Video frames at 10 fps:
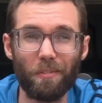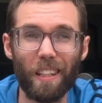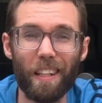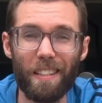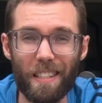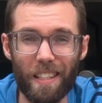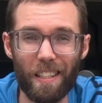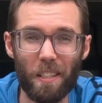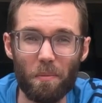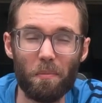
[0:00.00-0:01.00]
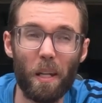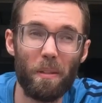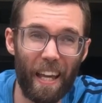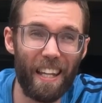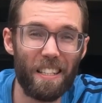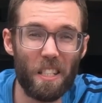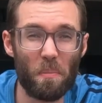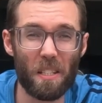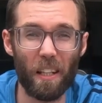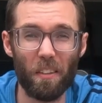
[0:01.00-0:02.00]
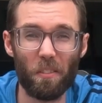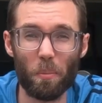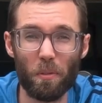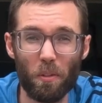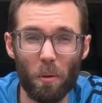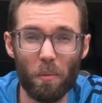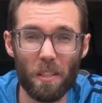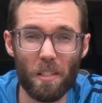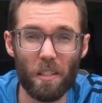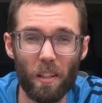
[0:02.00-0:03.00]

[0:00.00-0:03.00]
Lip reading: 90, maybe 80% of the performance.